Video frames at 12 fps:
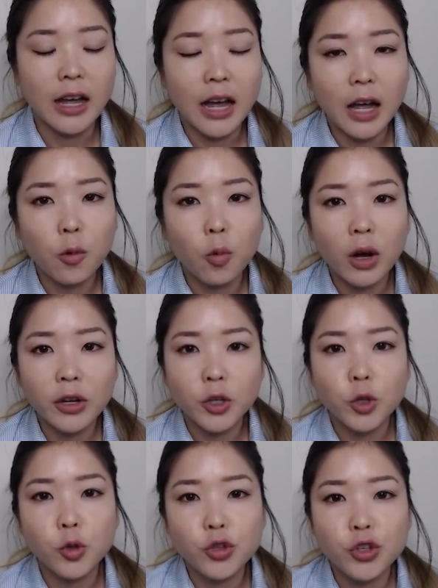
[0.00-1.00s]
I want
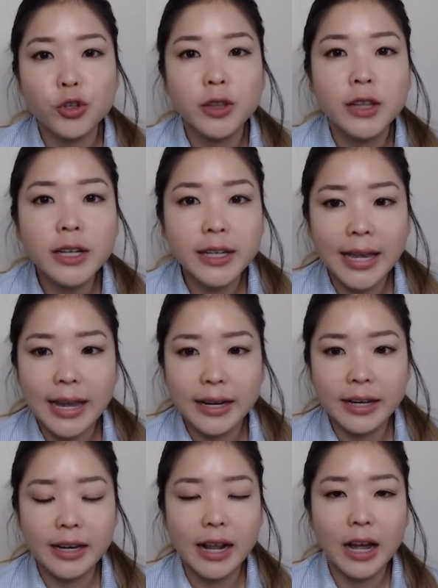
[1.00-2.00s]
you to look at
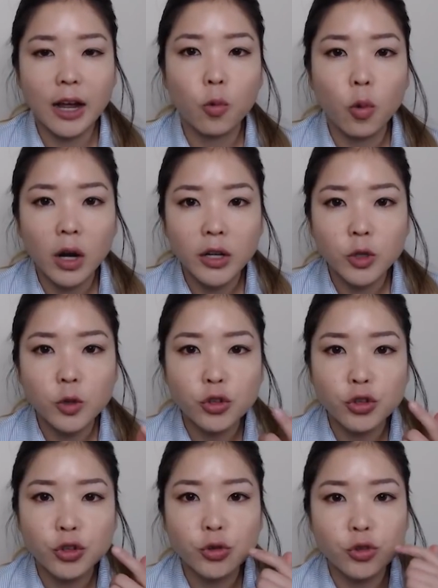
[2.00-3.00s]
it. I want you
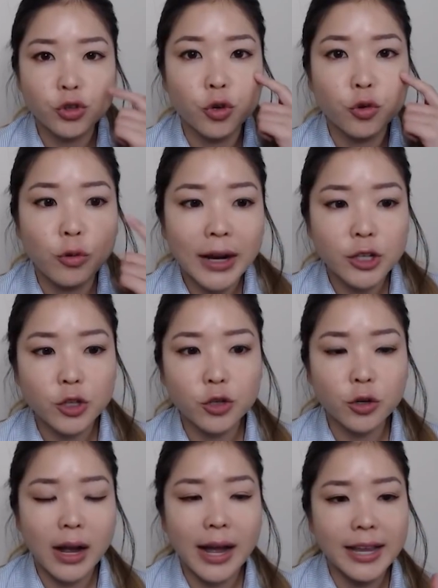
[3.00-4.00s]
to direct
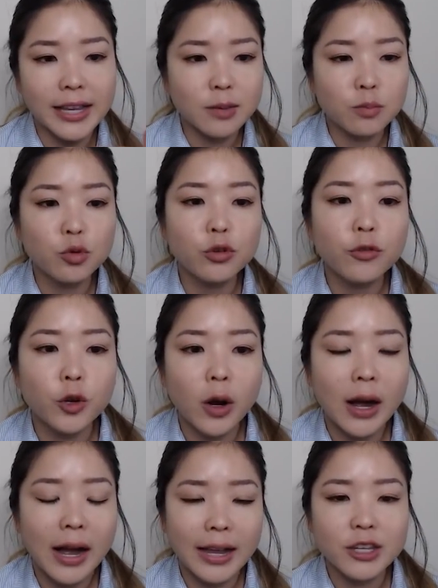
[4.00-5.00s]
your eyes, move your
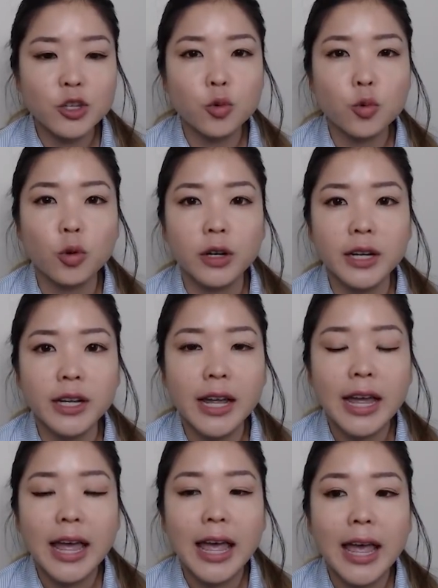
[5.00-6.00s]
eyes toward it,
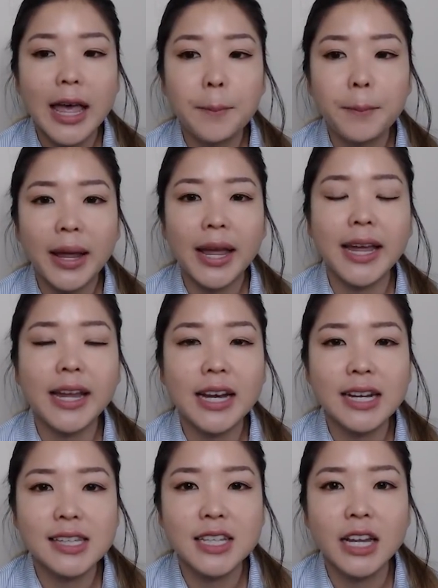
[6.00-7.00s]
and pay
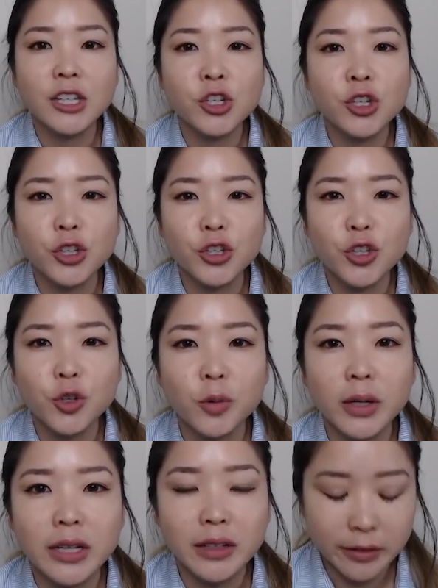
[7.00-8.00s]
attention to
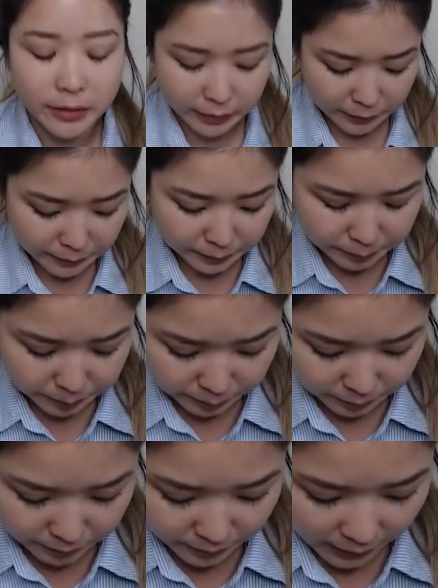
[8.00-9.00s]
it.
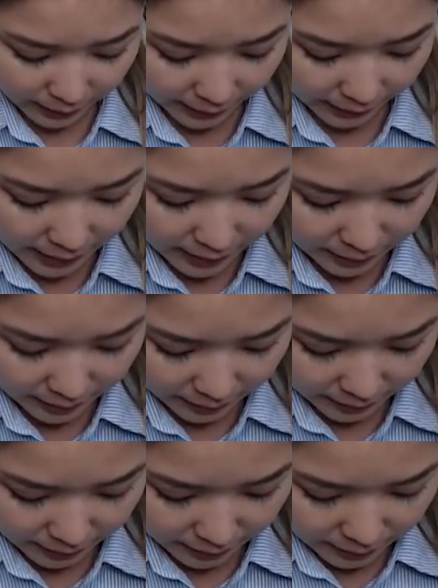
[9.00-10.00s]
Okay?
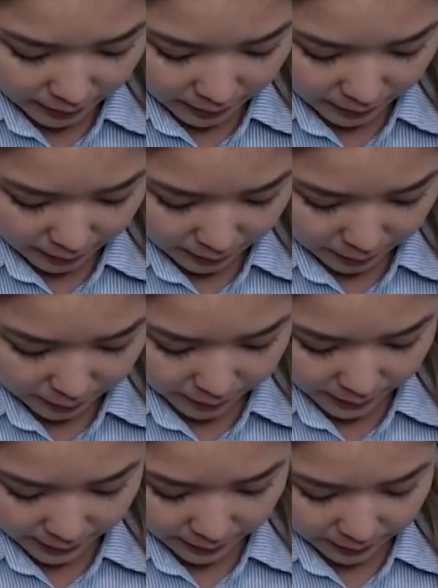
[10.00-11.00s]
All
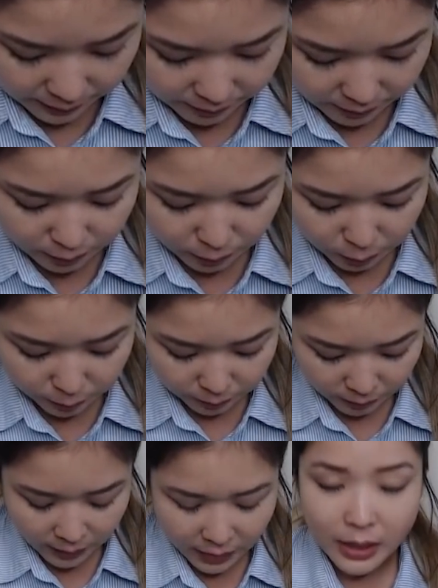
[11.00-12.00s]
right. Ooh,
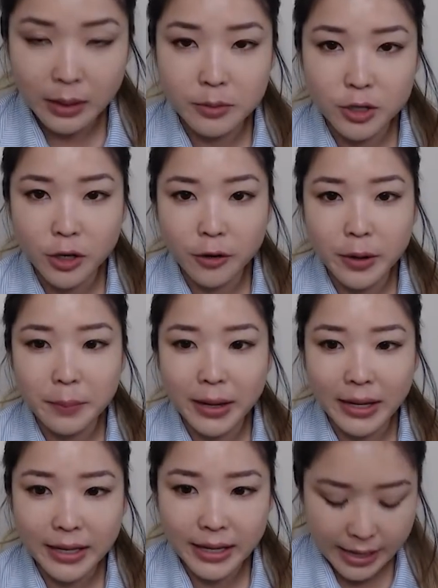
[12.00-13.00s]
I'm sorry,
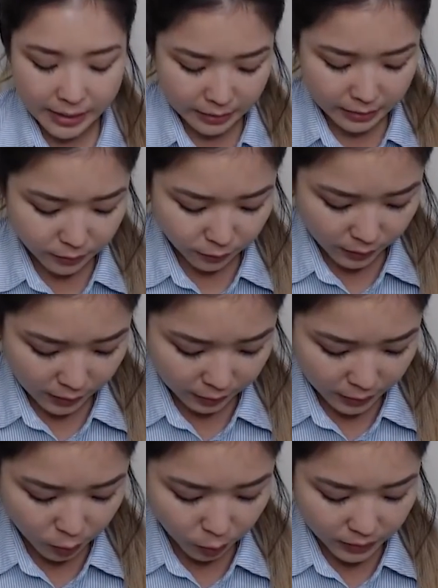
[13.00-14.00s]
my cat is
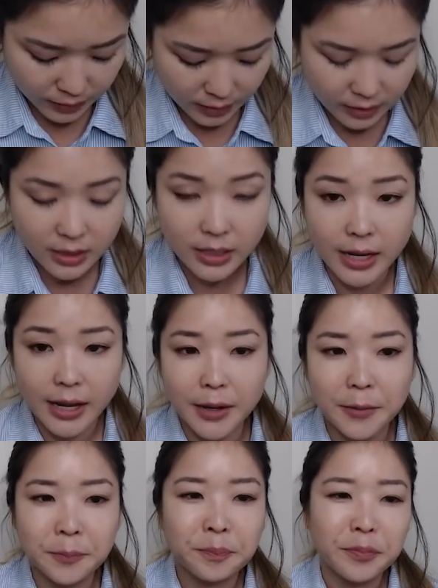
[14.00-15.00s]
very noisy today.
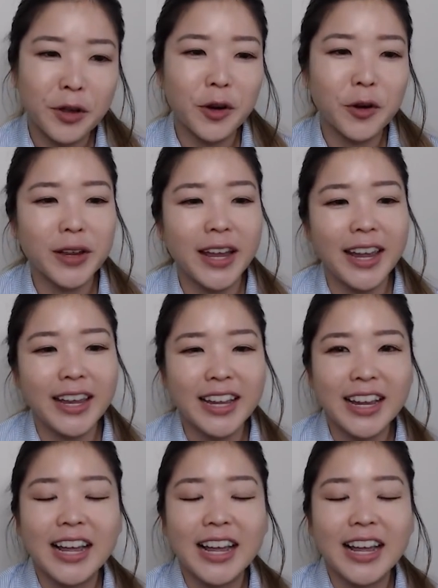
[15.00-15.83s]
Okay.